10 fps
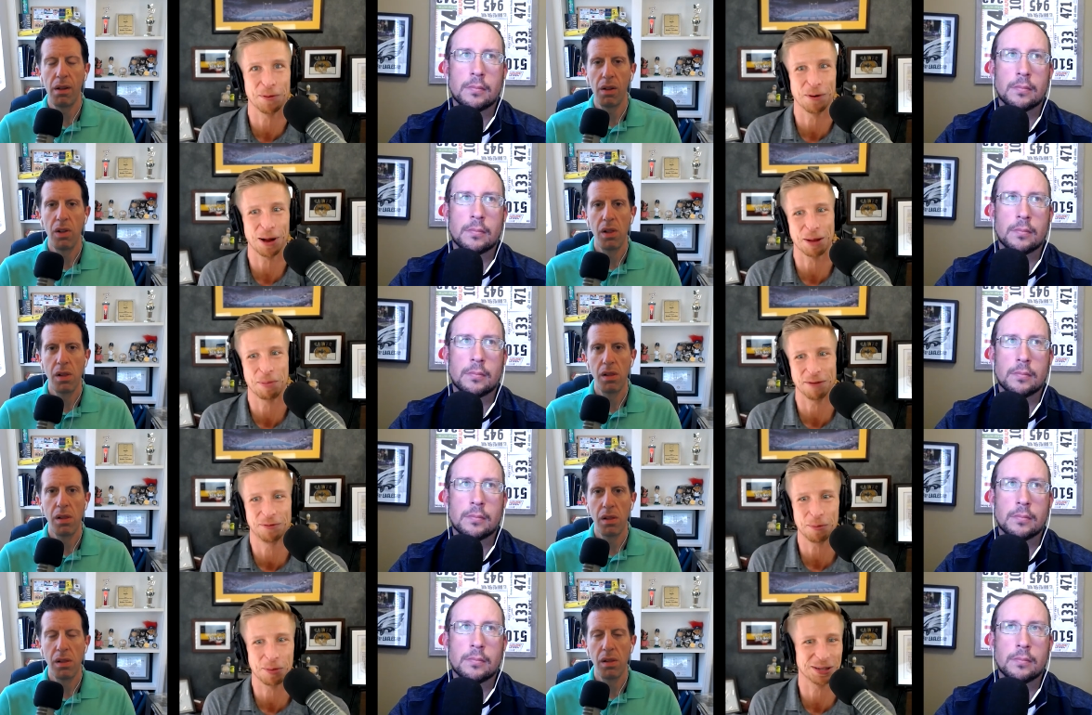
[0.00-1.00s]
Speaker 1: and running by
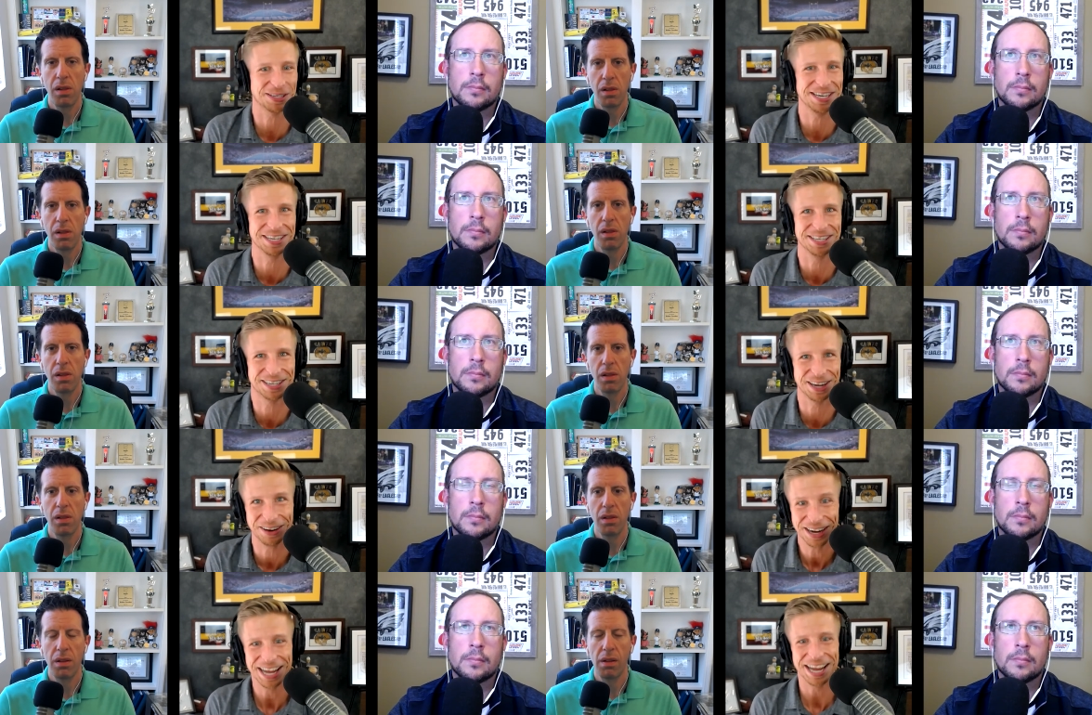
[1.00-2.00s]
football season.
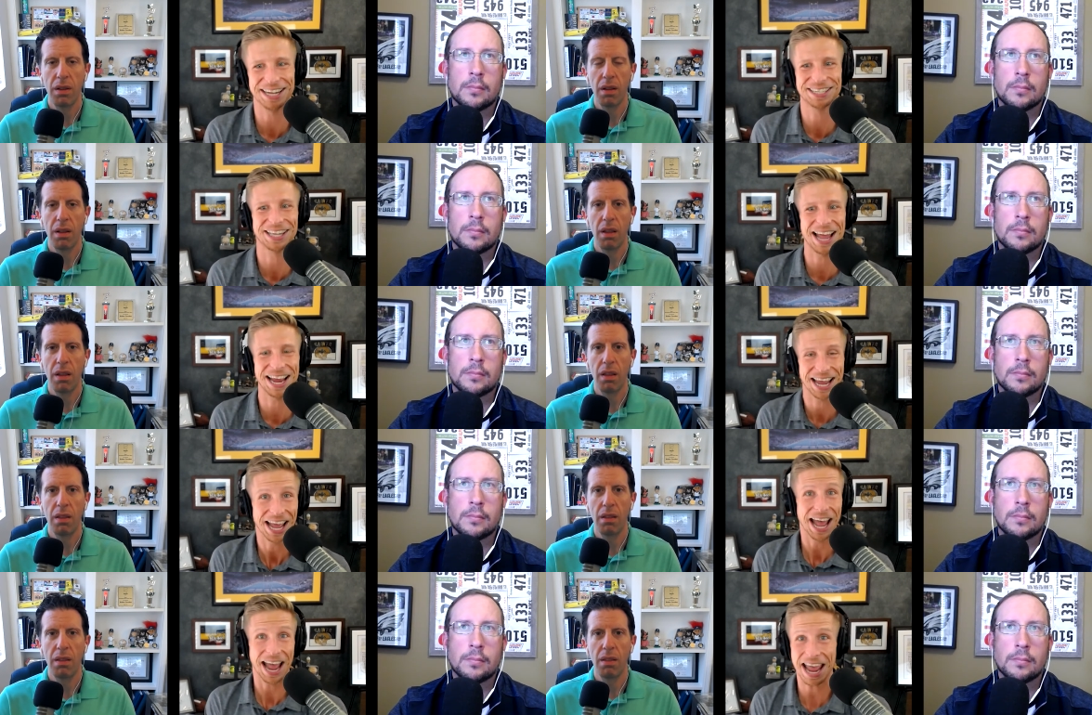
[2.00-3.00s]
So it's like,
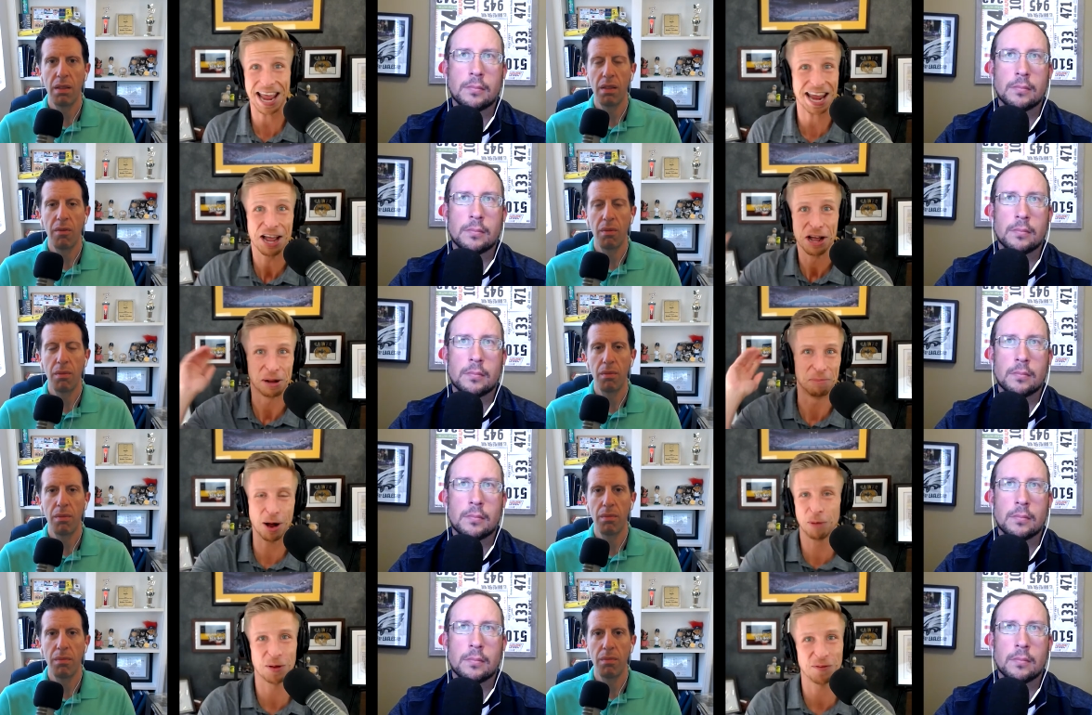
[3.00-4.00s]
hey,
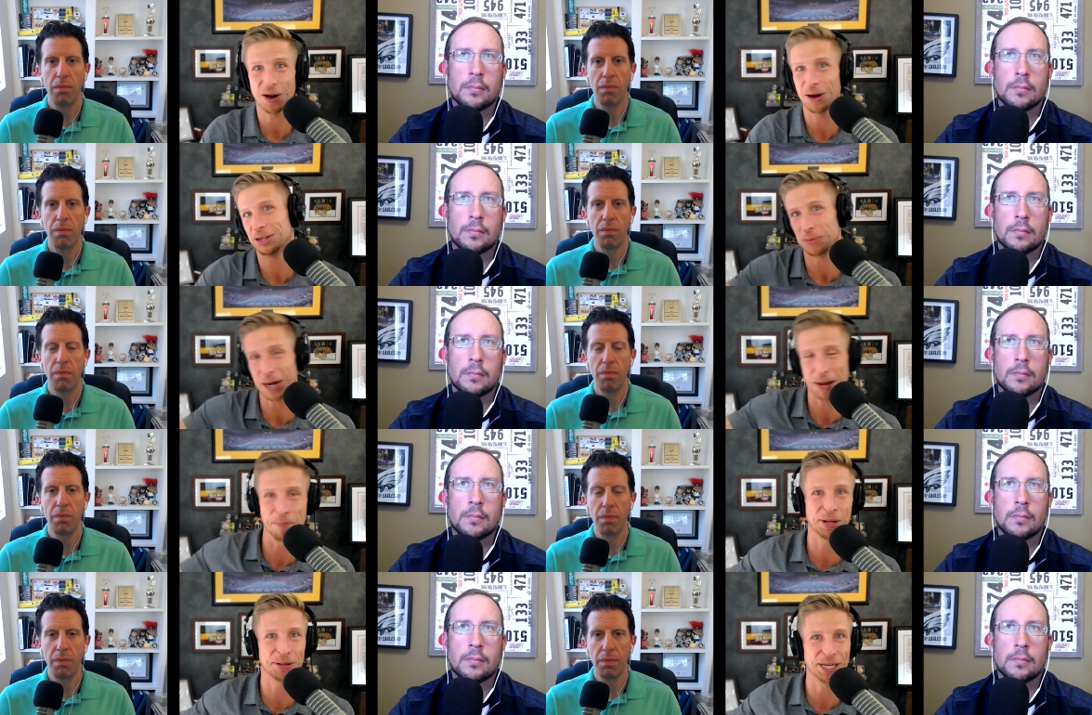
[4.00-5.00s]
mobile first, we can
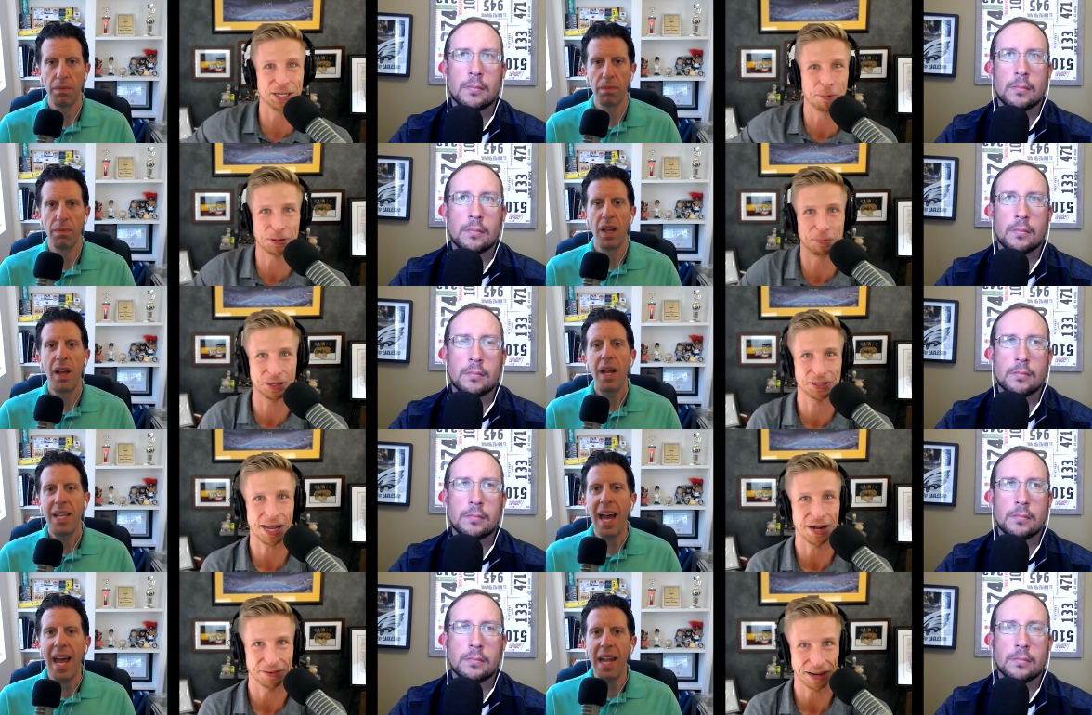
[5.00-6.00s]
build these sports books
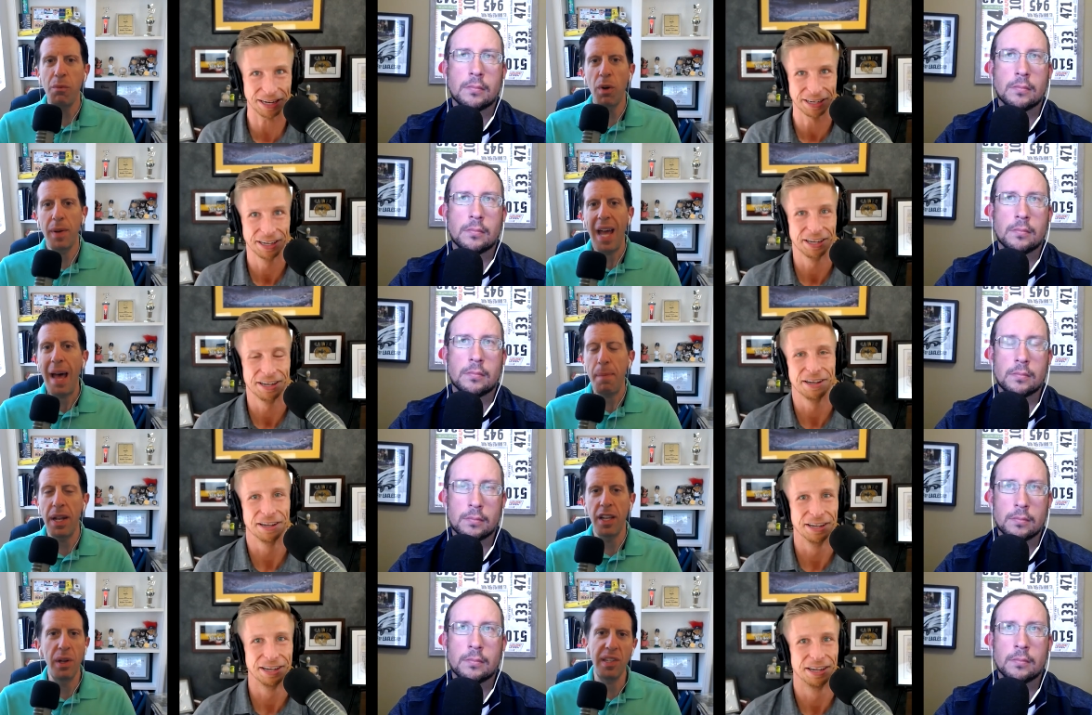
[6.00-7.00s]
later, yeah,
Speaker 2: right? And what's been
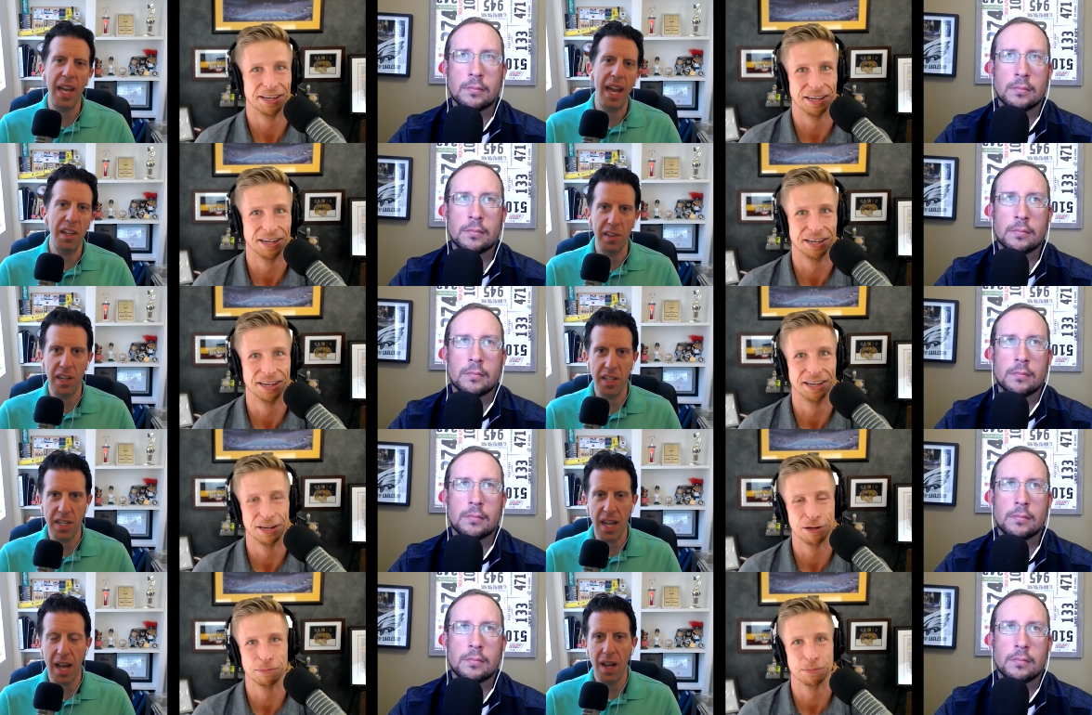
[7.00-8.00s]
happening in Louisiana since I
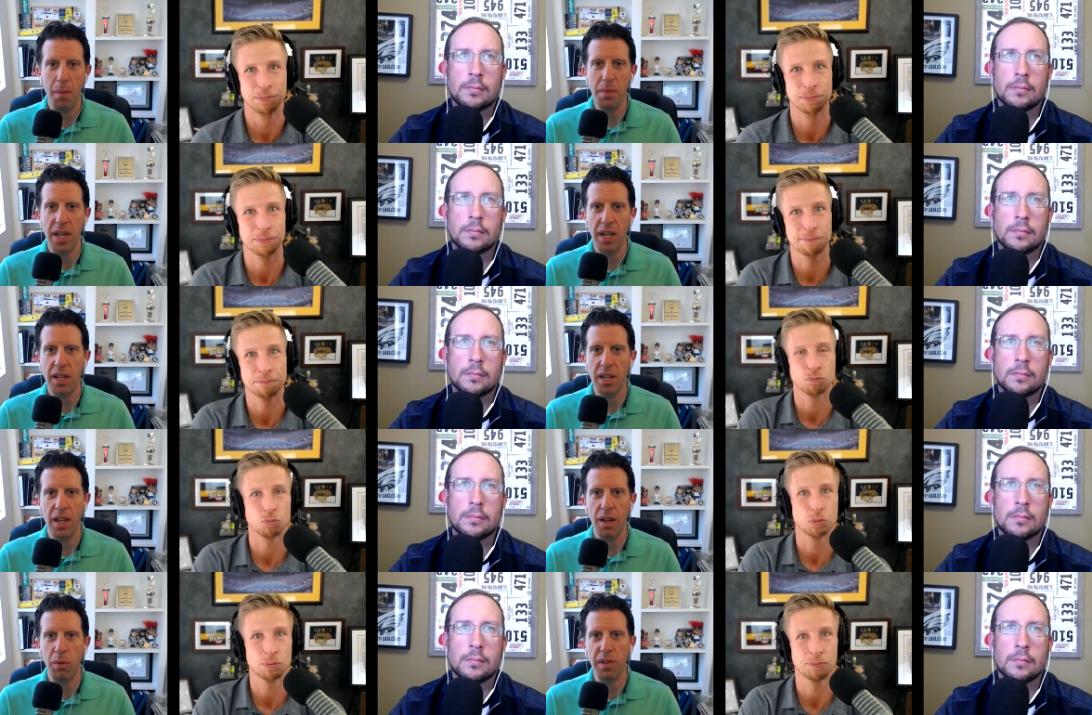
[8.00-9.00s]
did not update it
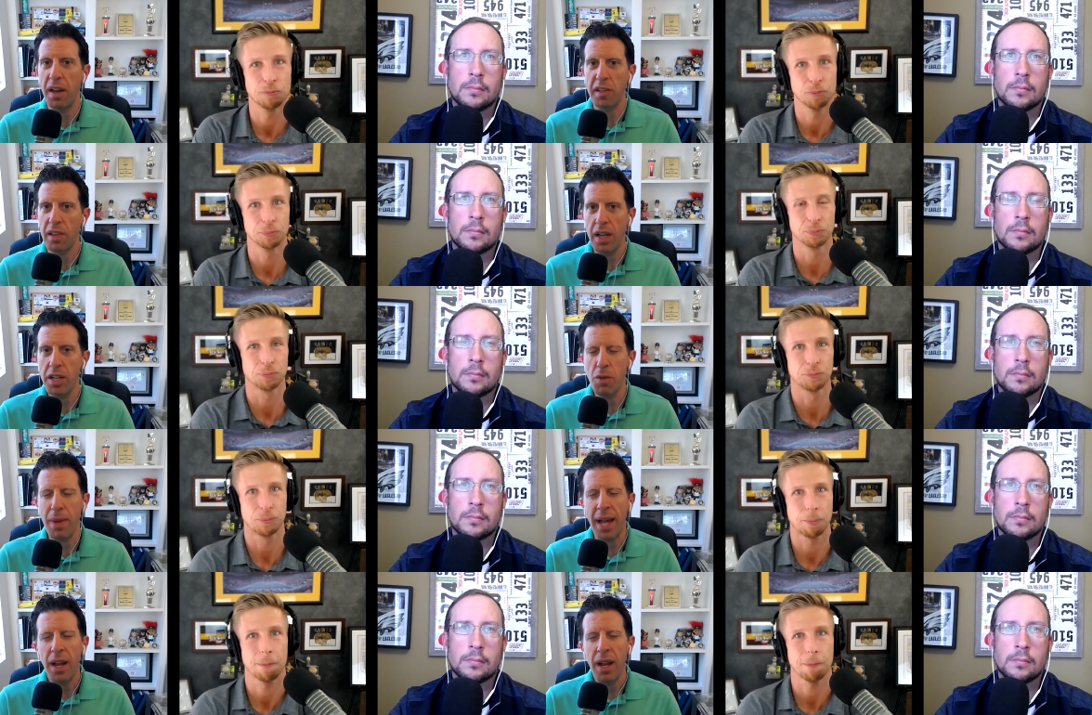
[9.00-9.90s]
uh, was not a slight to you, Matt.